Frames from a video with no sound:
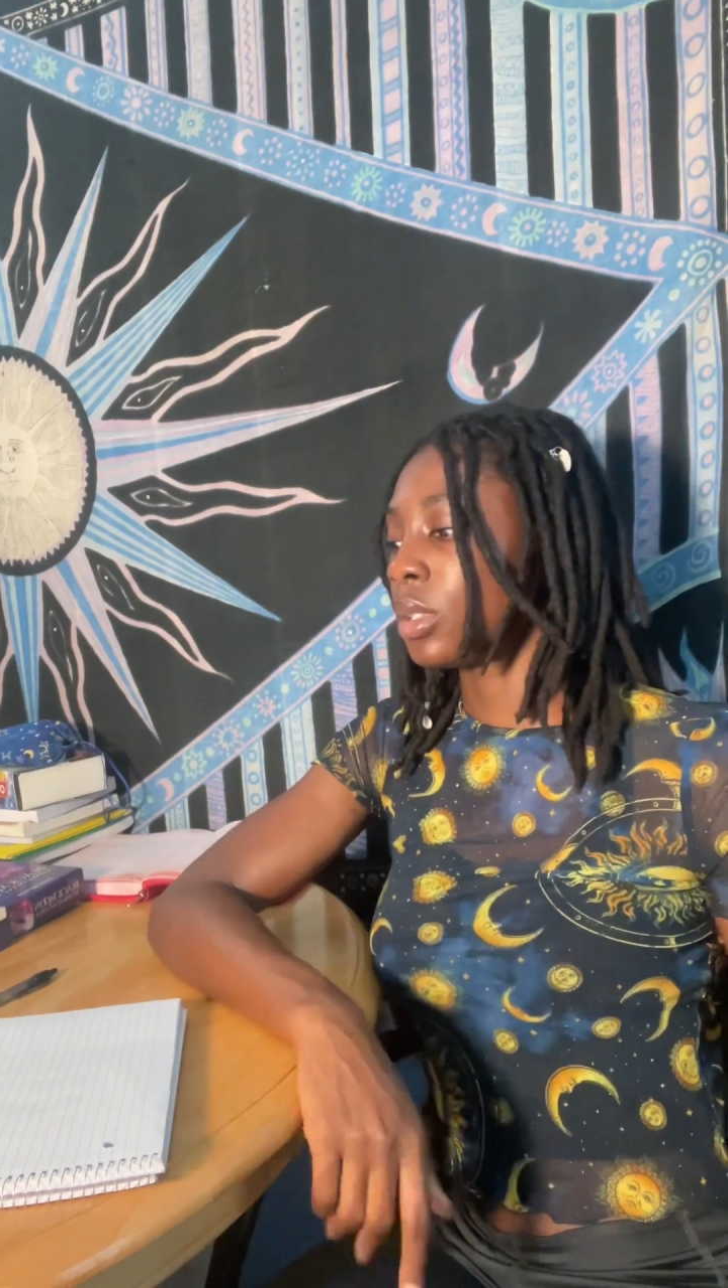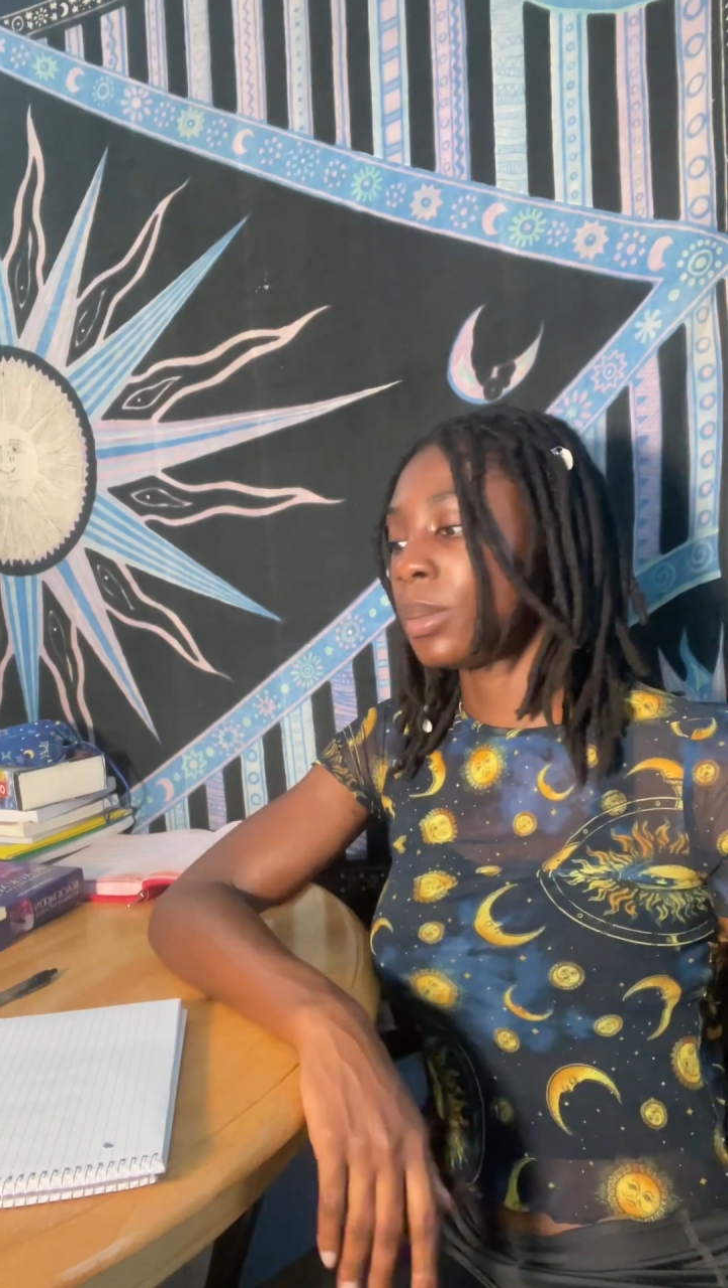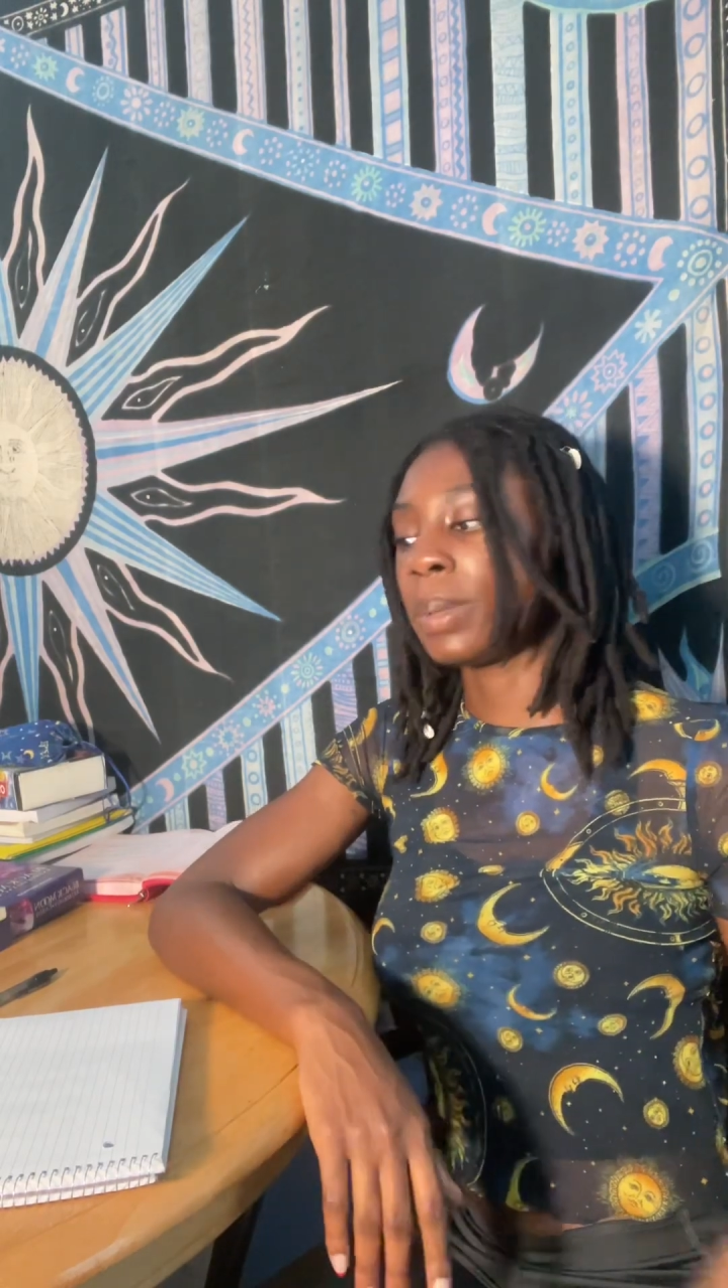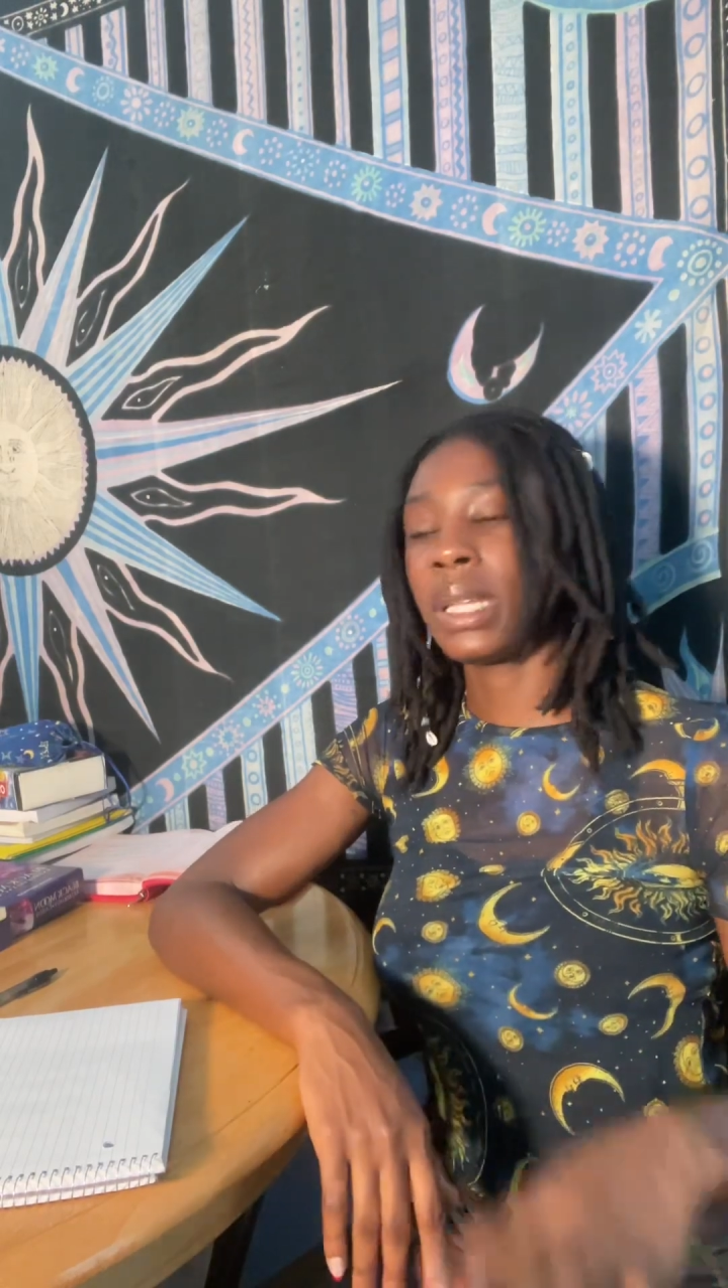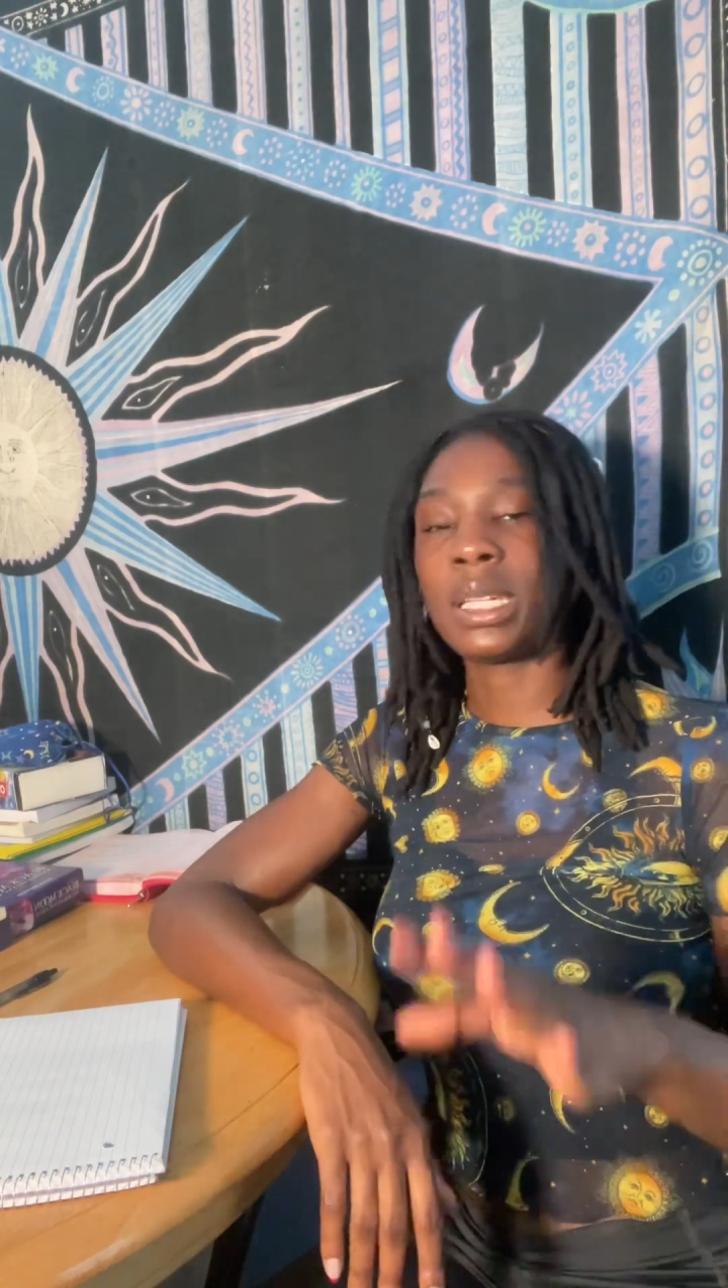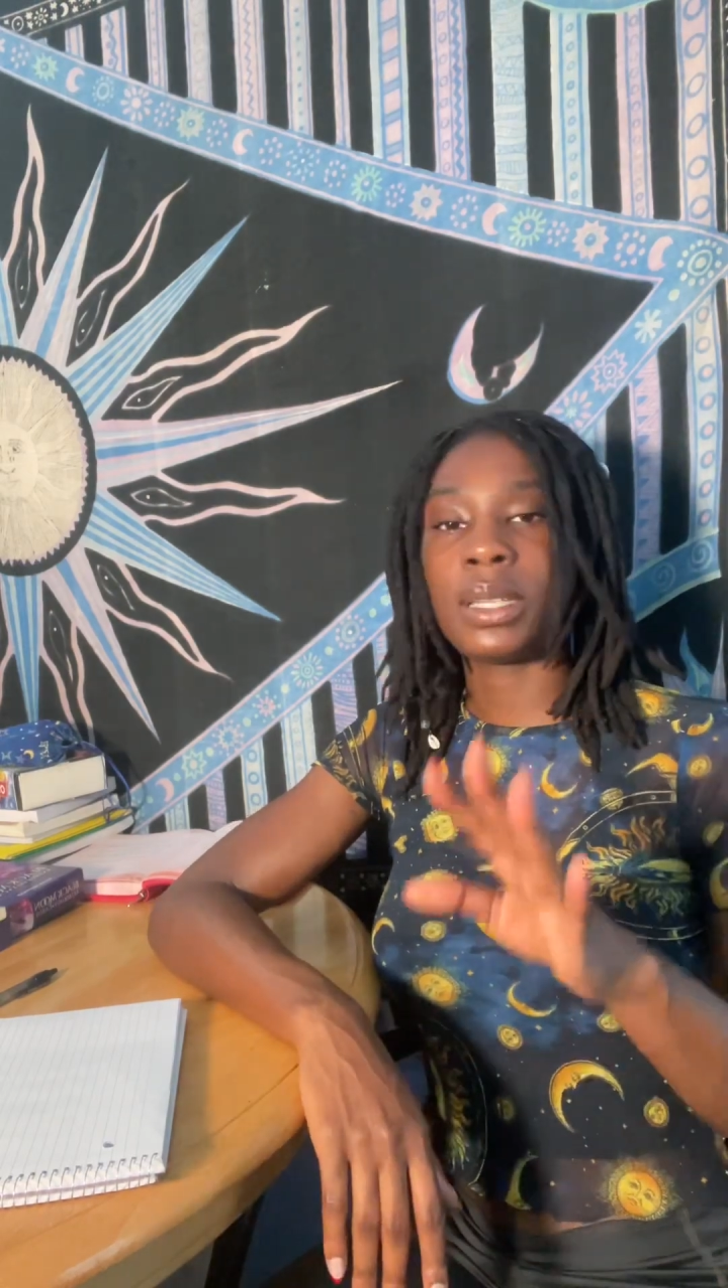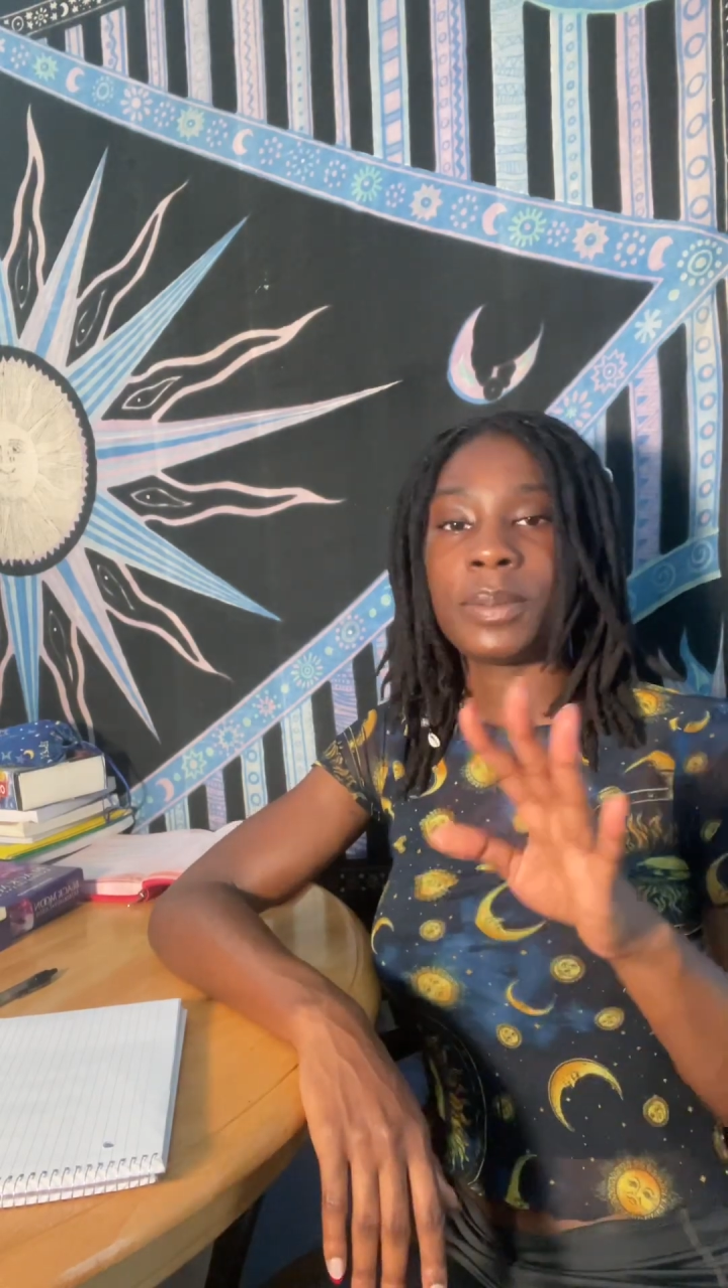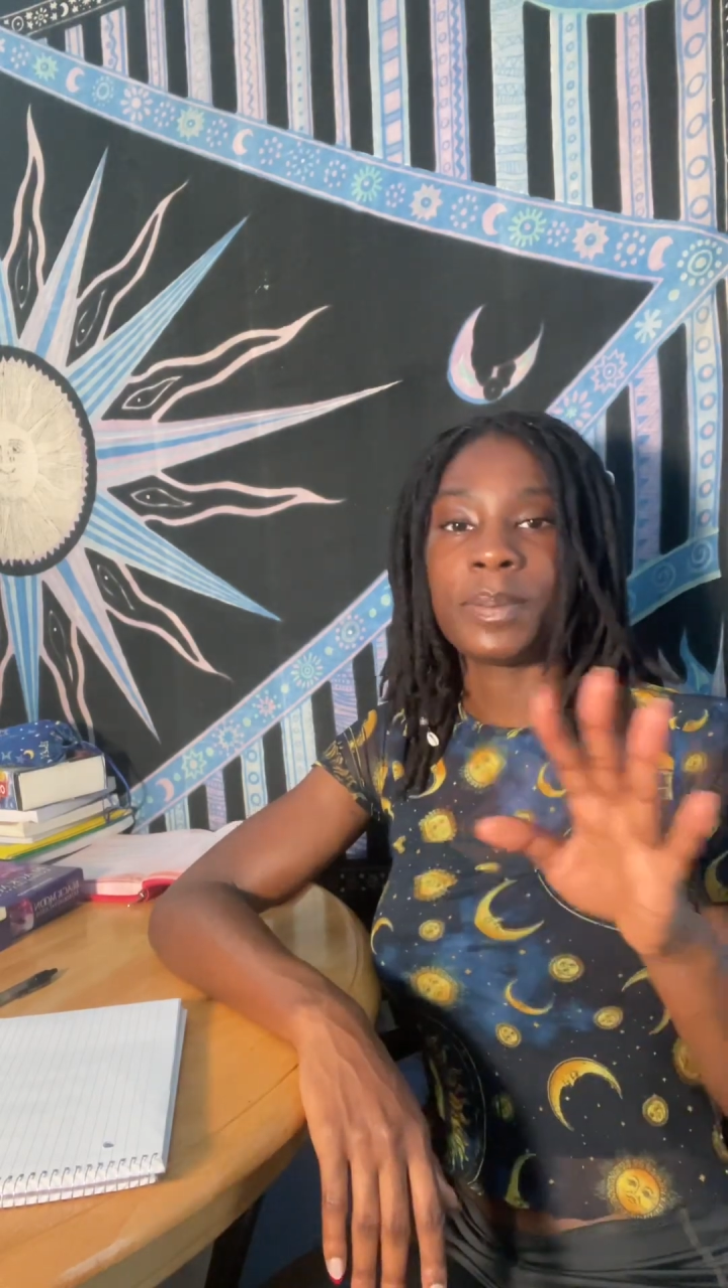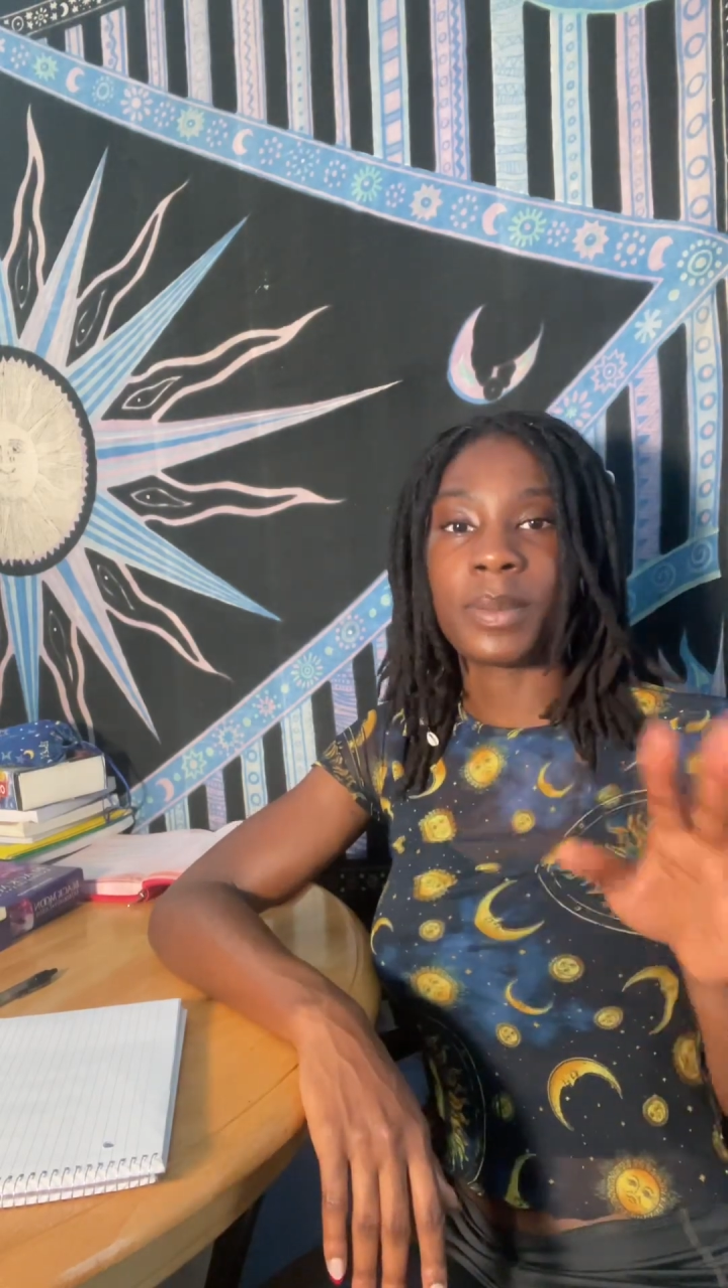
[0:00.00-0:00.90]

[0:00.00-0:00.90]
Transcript: planet